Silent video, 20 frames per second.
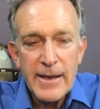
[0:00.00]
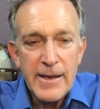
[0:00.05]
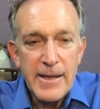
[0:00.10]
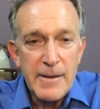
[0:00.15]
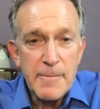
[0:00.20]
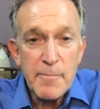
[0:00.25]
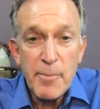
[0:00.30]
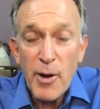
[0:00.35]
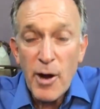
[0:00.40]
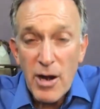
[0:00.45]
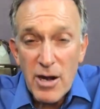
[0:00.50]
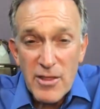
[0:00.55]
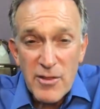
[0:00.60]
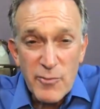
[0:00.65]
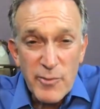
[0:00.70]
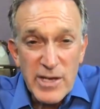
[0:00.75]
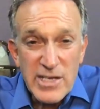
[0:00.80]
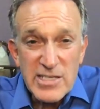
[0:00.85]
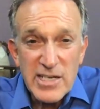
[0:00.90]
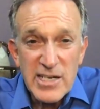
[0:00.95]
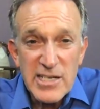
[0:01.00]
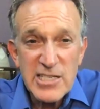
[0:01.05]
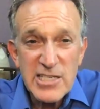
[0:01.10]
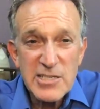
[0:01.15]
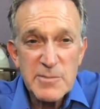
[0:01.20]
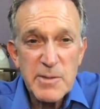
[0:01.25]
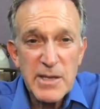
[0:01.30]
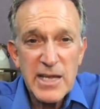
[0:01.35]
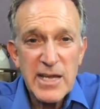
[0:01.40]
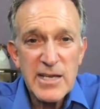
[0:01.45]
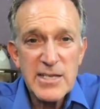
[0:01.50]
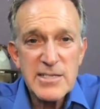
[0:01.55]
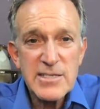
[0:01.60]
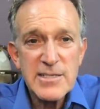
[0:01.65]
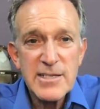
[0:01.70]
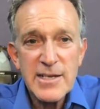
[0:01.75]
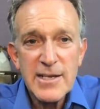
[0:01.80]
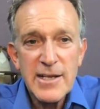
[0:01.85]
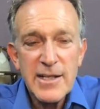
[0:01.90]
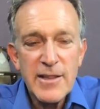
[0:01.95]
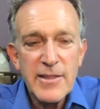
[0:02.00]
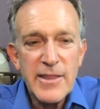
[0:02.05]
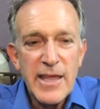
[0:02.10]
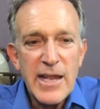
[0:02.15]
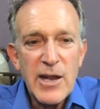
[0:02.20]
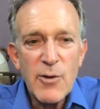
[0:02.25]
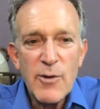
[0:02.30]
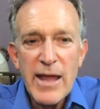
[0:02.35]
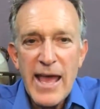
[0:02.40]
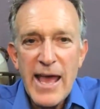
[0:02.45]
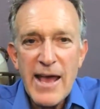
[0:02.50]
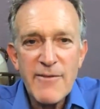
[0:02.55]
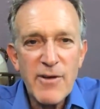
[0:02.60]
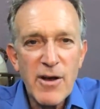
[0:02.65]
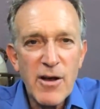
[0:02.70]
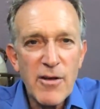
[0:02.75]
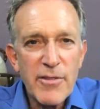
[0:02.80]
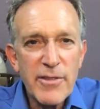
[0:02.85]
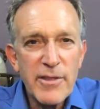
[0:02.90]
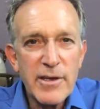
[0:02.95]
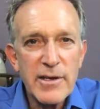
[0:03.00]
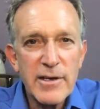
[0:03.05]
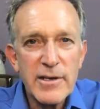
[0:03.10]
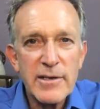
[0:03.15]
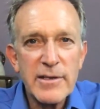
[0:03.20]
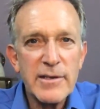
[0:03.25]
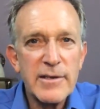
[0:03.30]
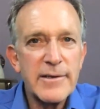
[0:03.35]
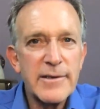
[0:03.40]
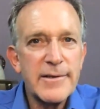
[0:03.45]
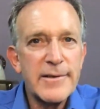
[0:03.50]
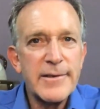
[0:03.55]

and part of the reason is is because they don't have all the